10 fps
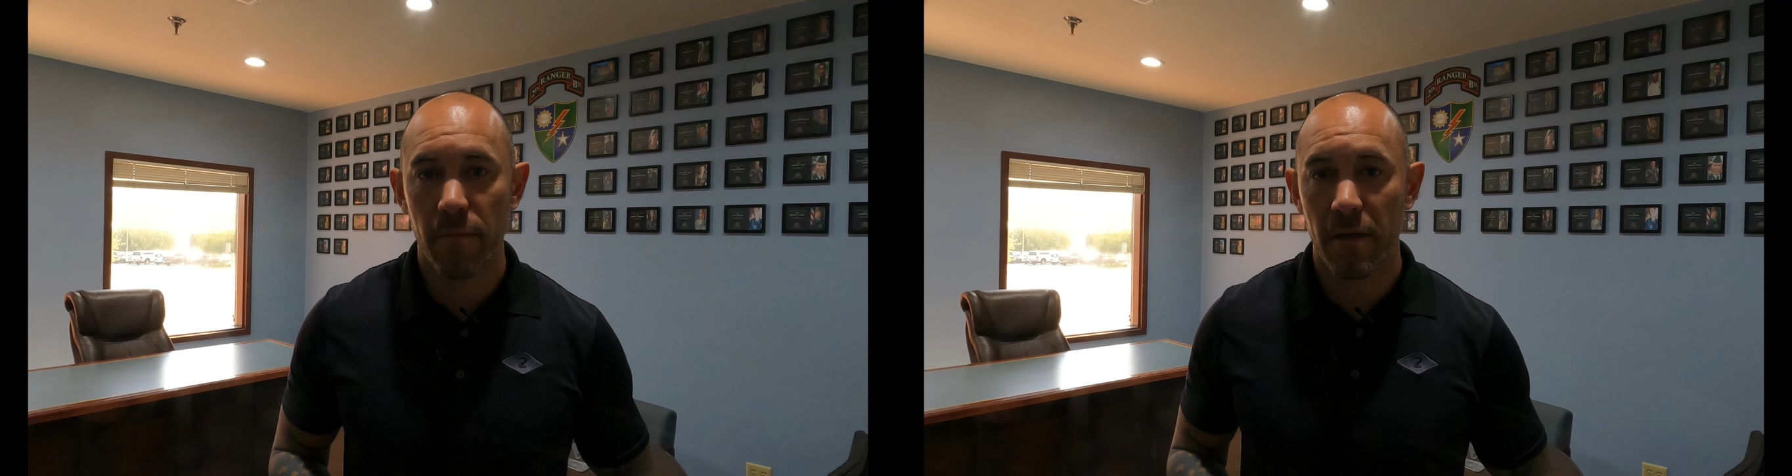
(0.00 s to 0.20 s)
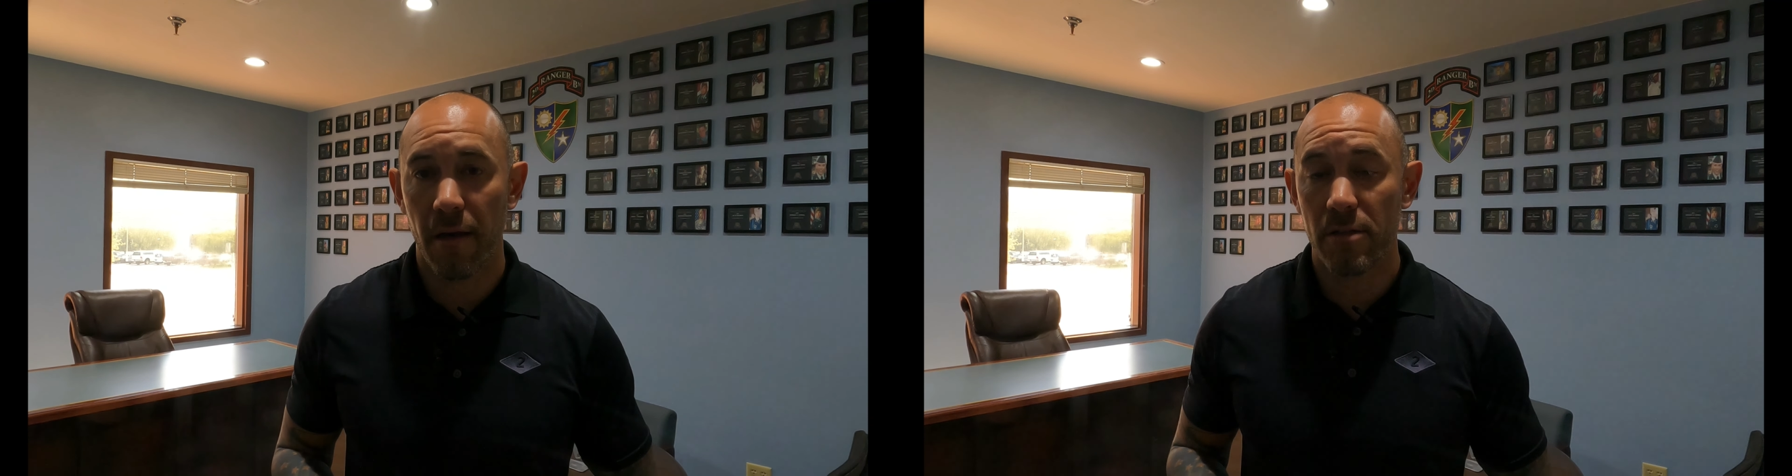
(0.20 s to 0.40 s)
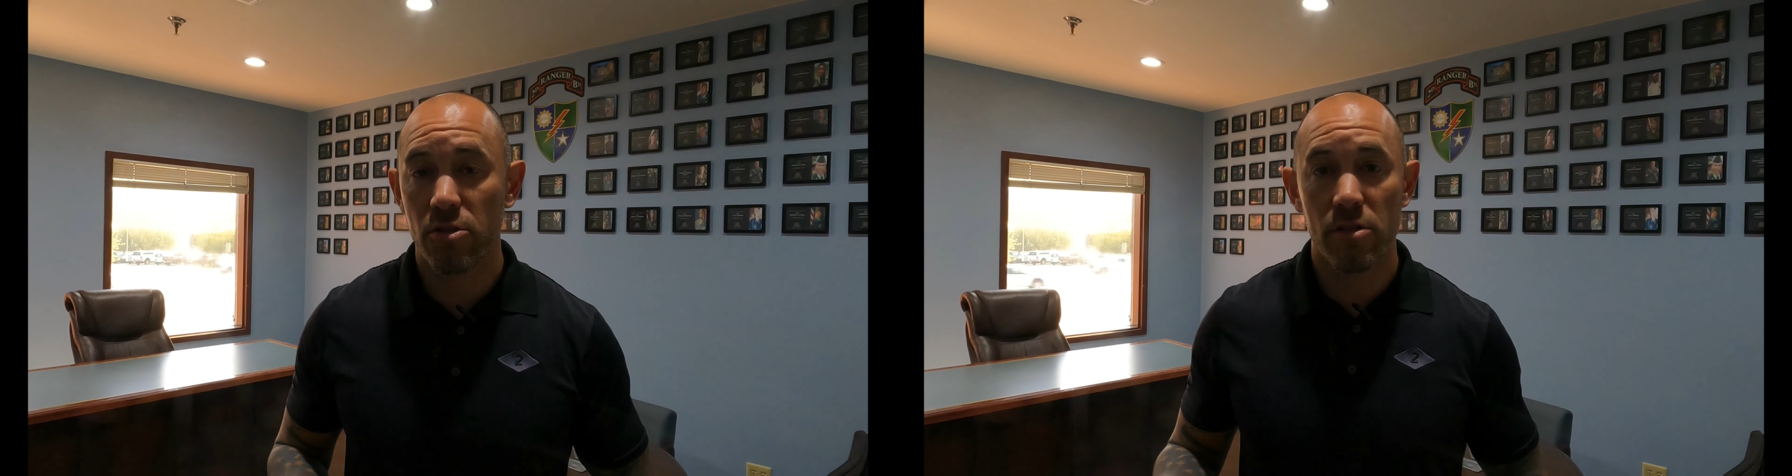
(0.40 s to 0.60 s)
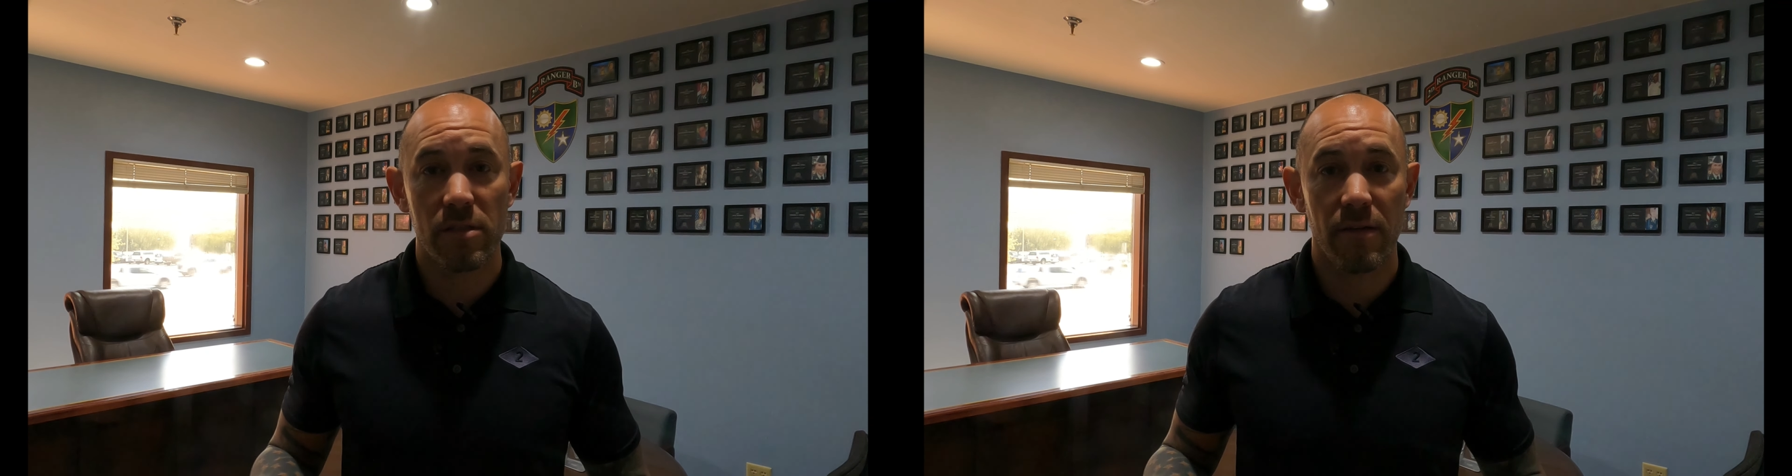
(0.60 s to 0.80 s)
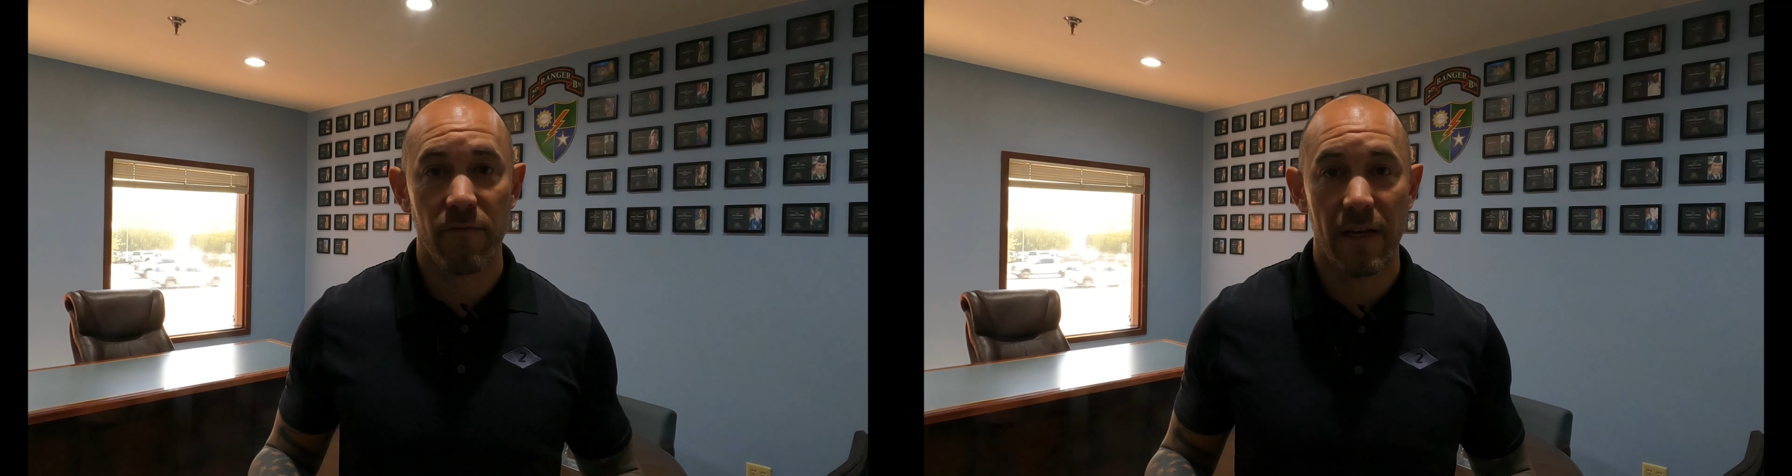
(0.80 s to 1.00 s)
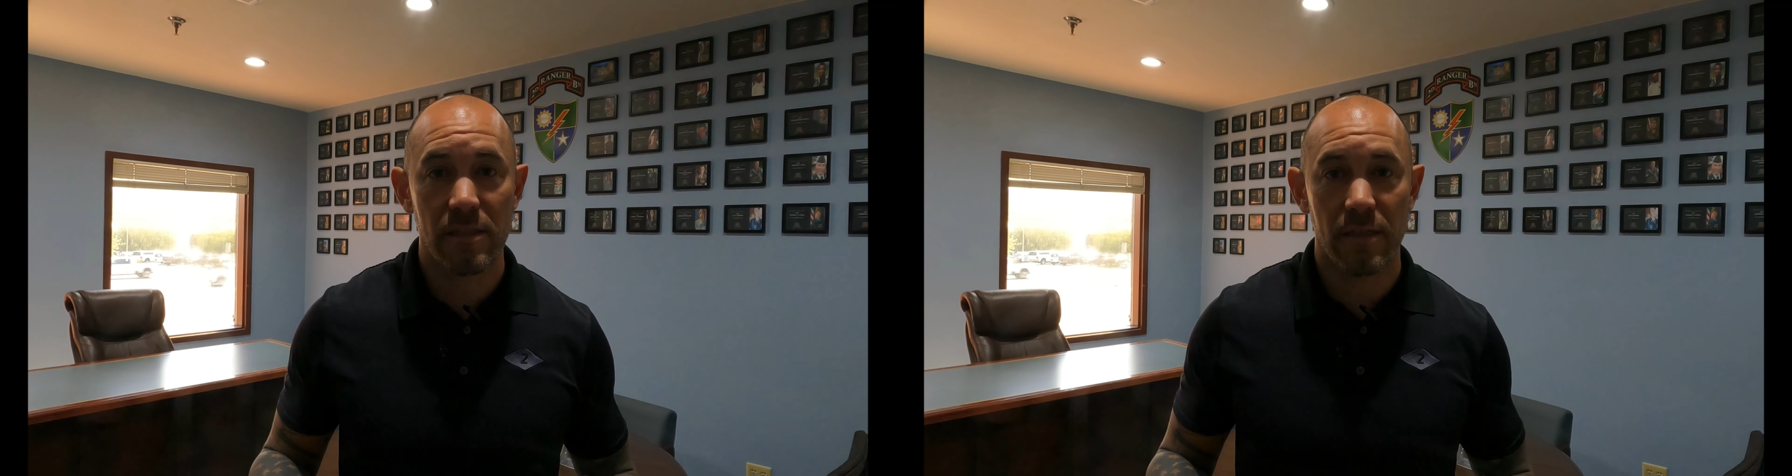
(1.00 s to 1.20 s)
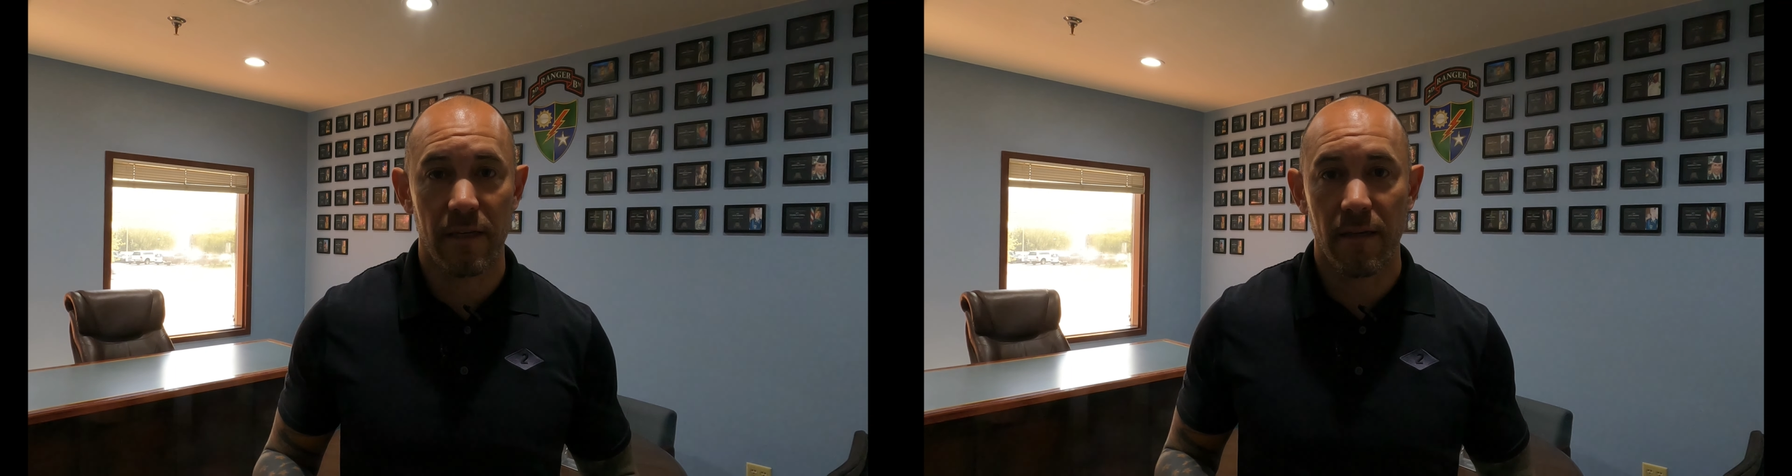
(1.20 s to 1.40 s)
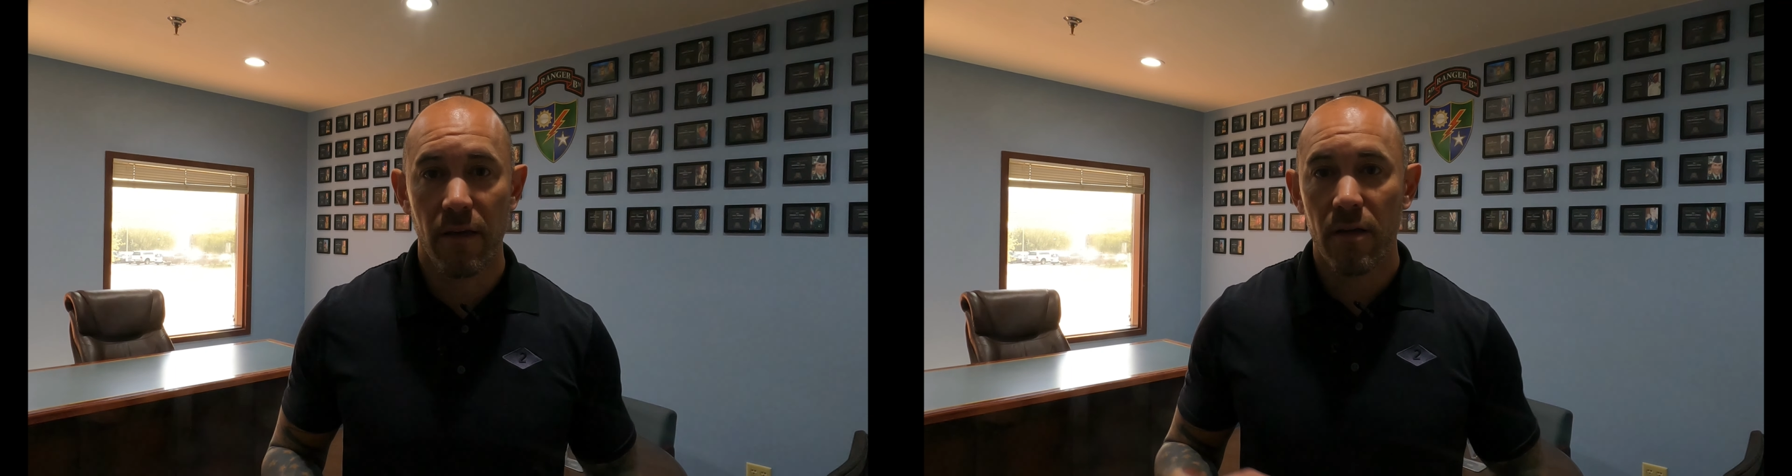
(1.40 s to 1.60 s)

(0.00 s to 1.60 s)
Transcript: beyond just investing?